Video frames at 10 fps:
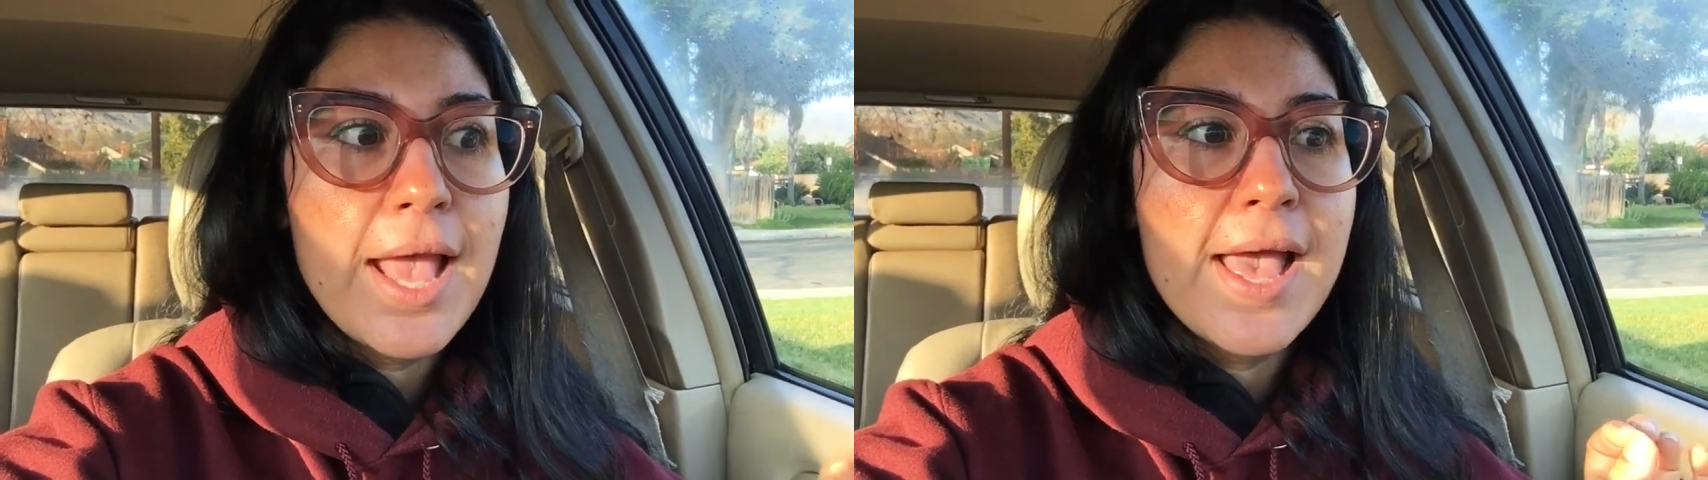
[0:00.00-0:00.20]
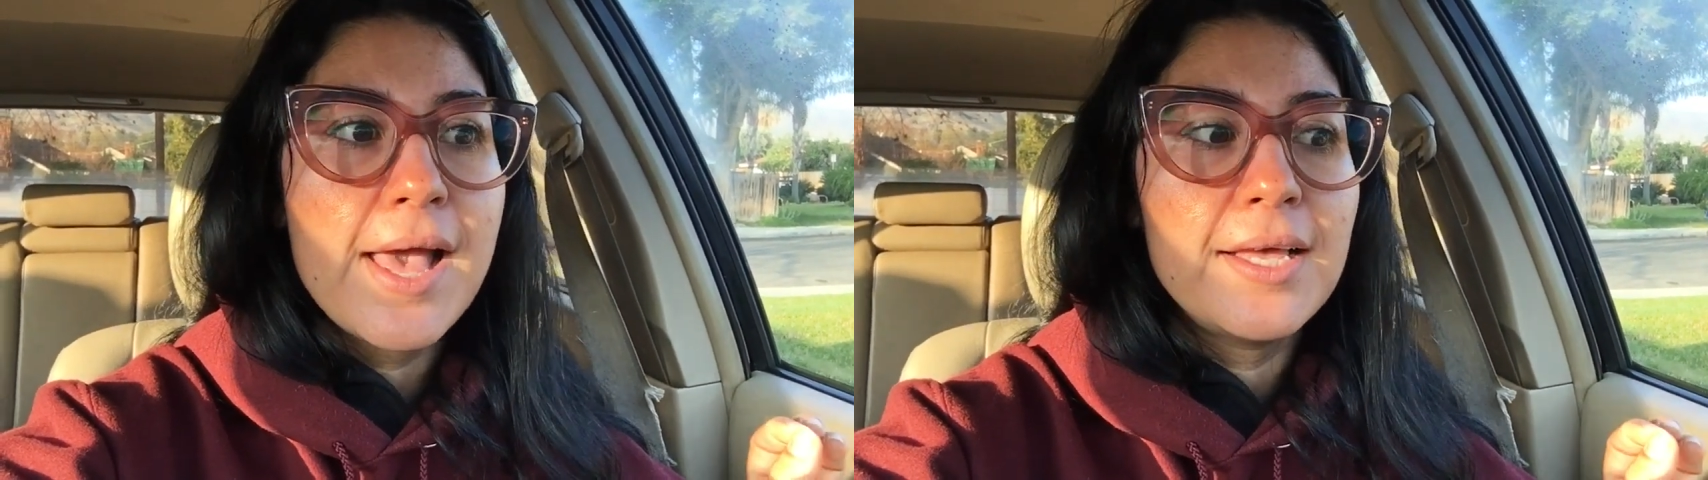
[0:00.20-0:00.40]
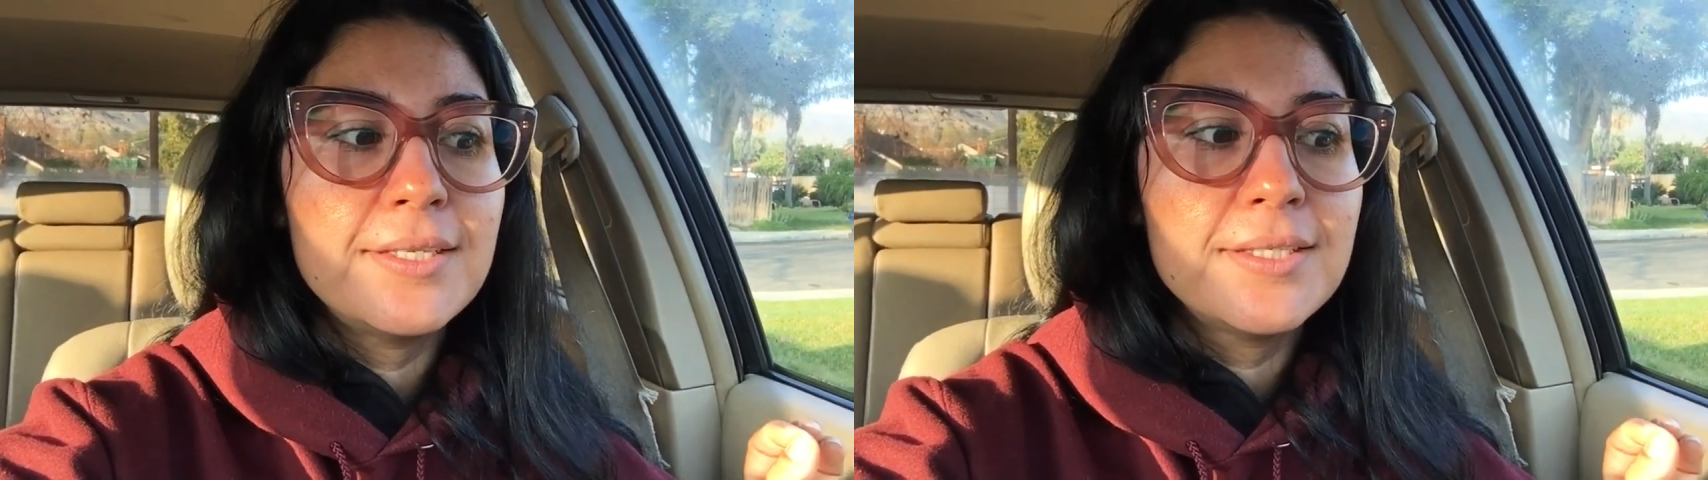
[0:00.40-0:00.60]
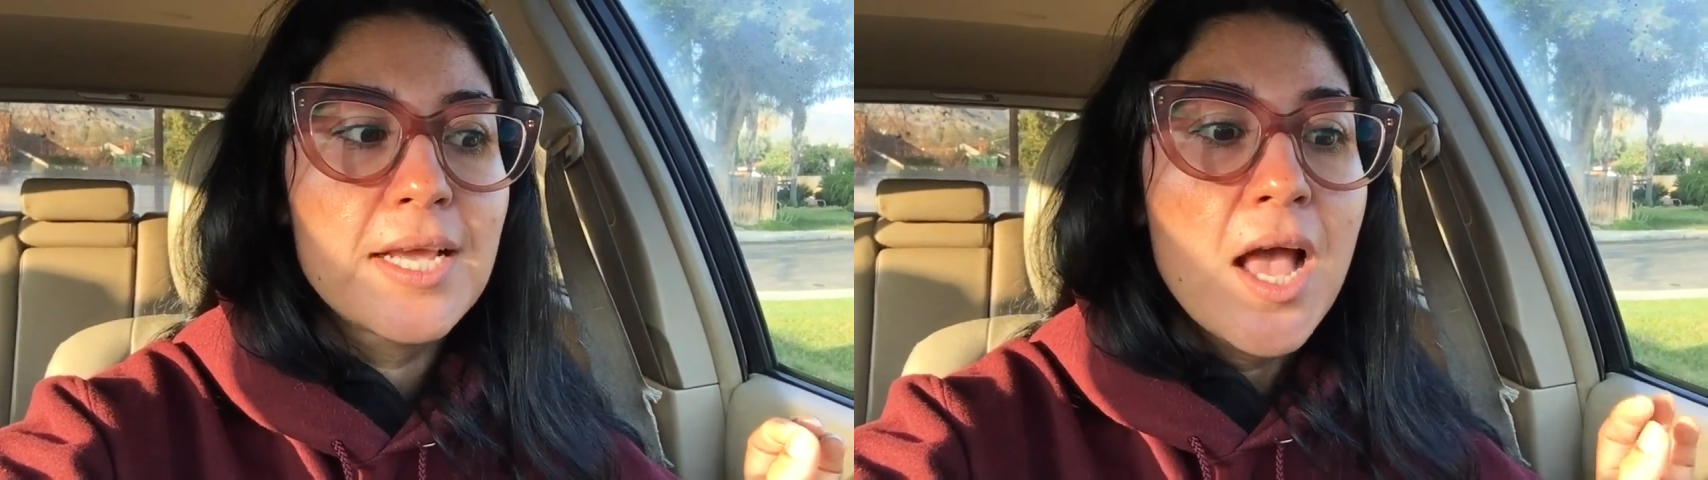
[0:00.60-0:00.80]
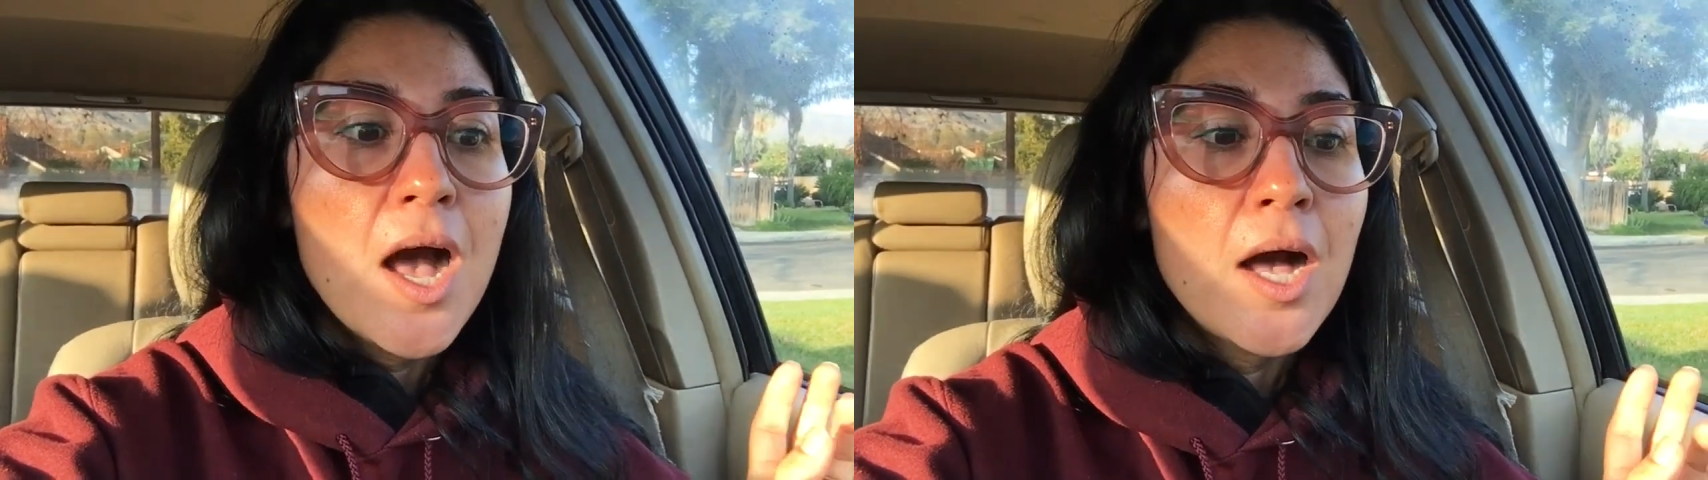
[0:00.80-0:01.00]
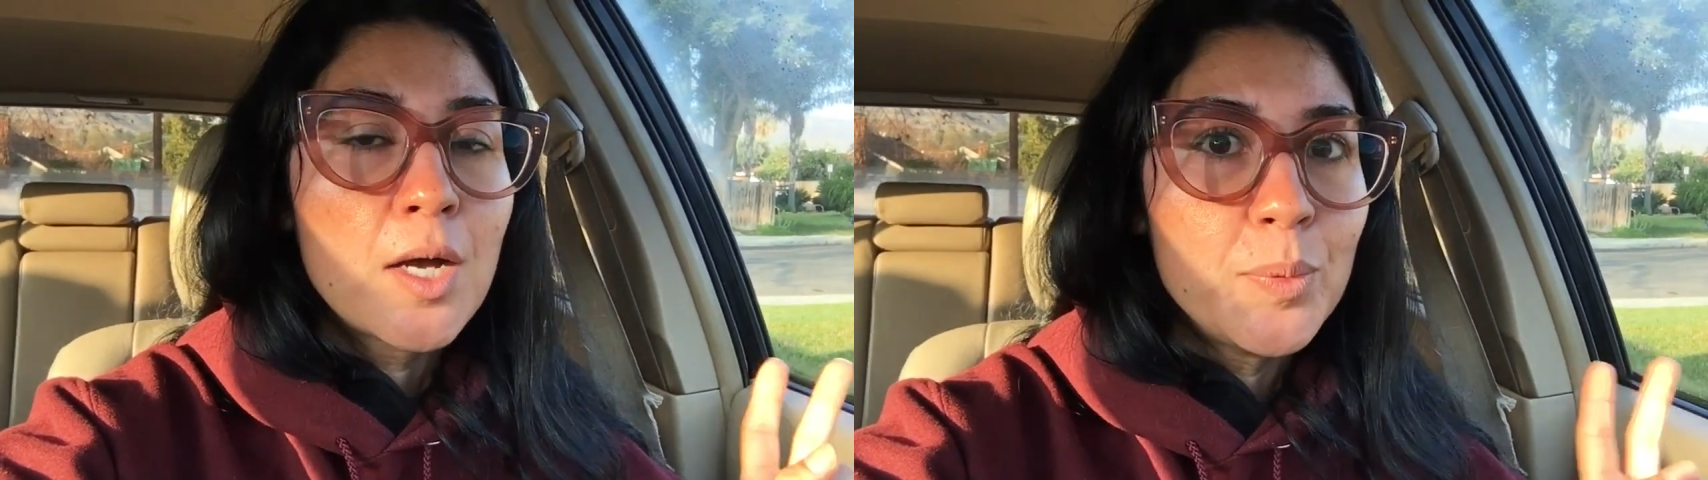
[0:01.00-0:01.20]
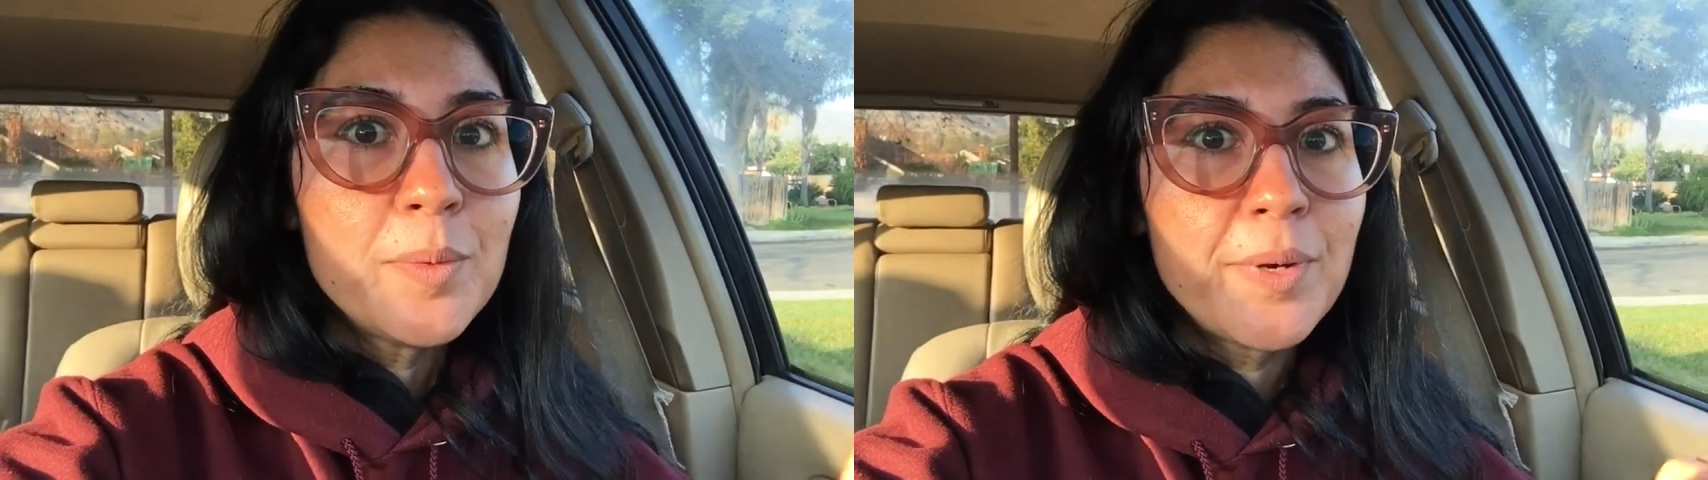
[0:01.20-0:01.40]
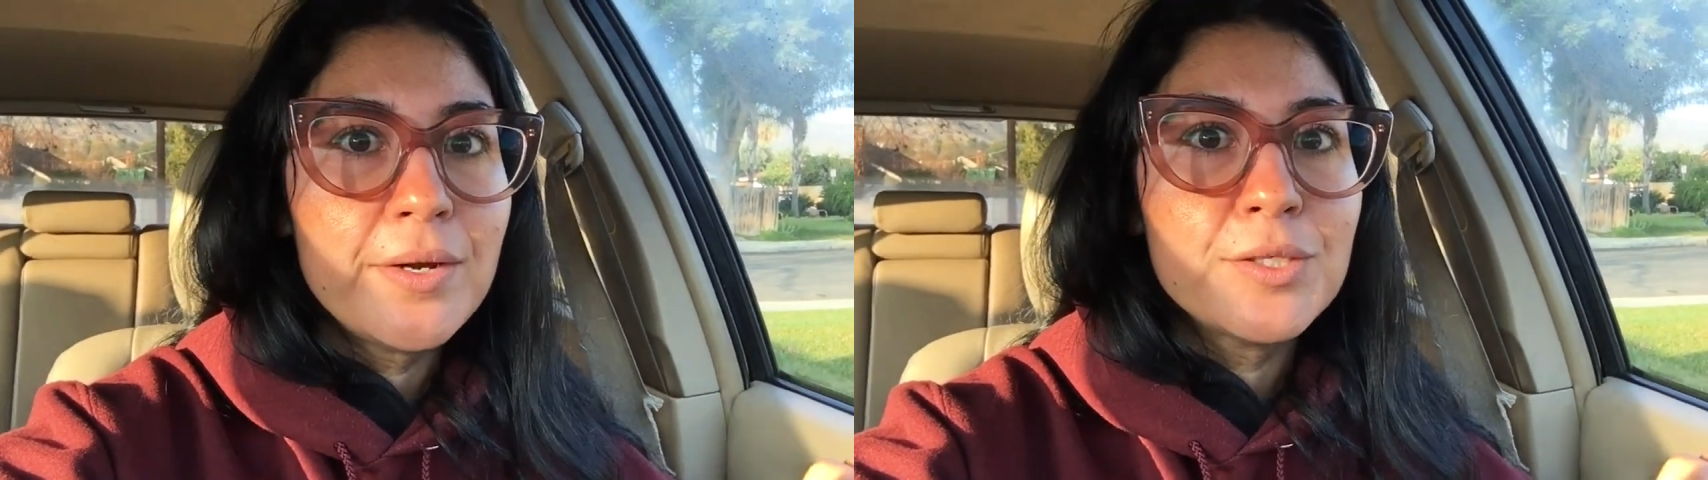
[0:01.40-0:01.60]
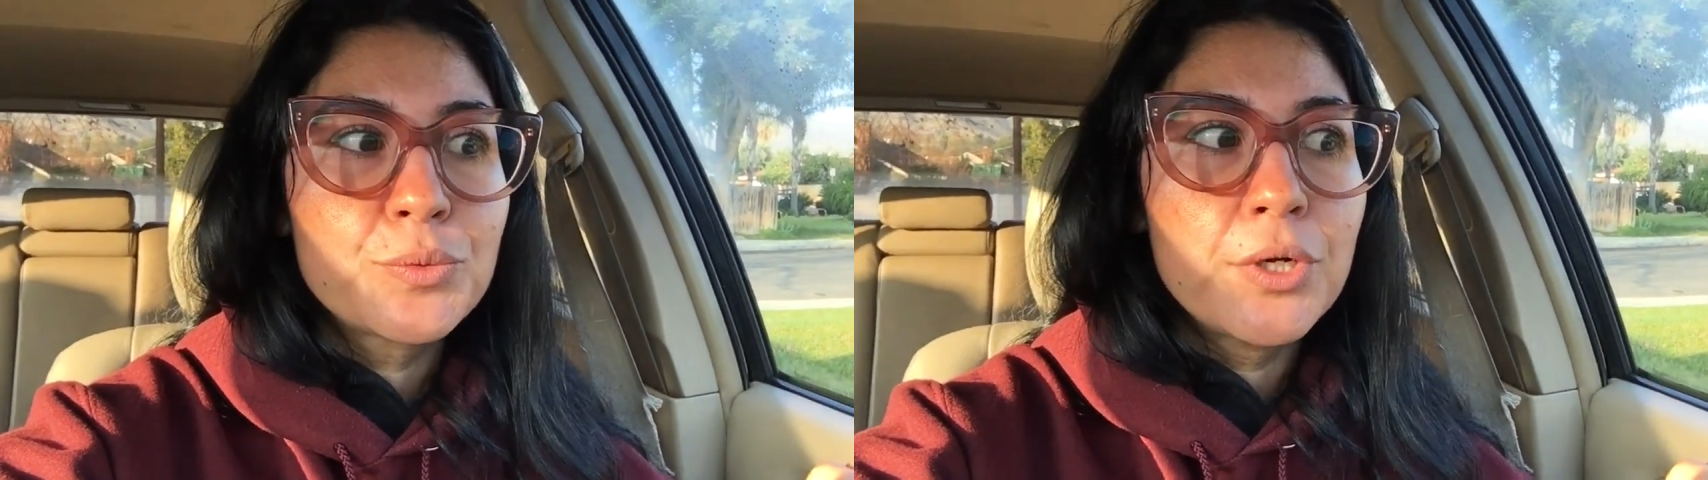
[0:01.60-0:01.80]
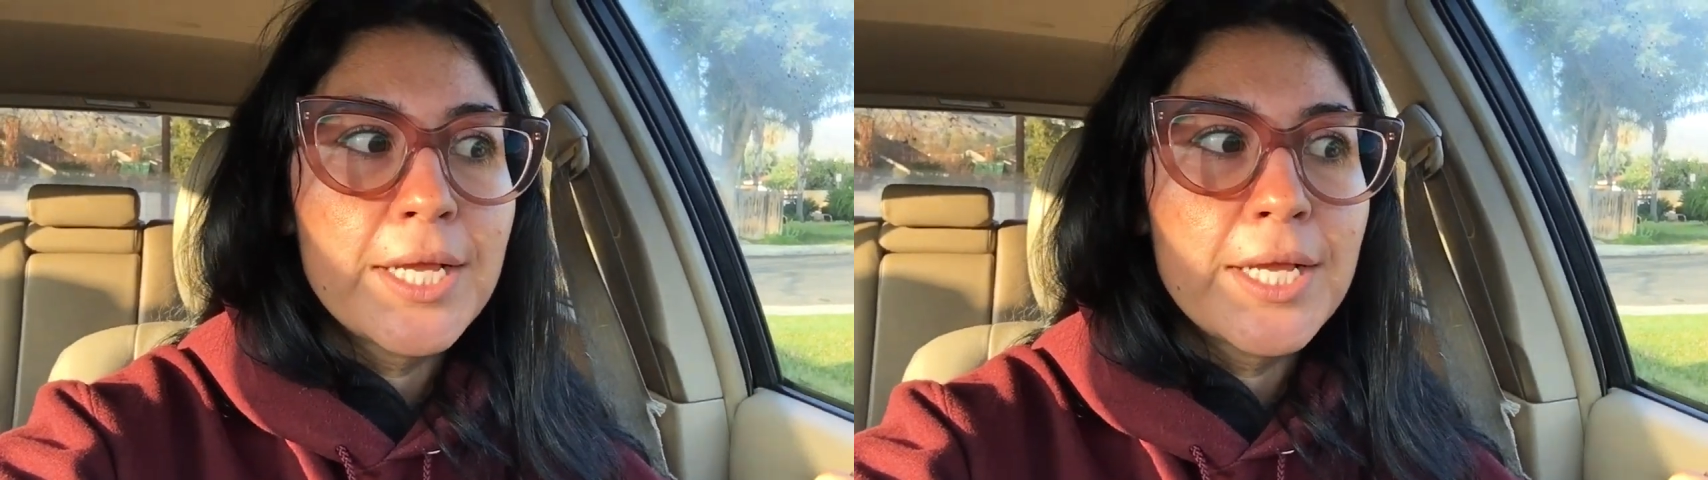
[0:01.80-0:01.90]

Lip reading: And a couple of parents were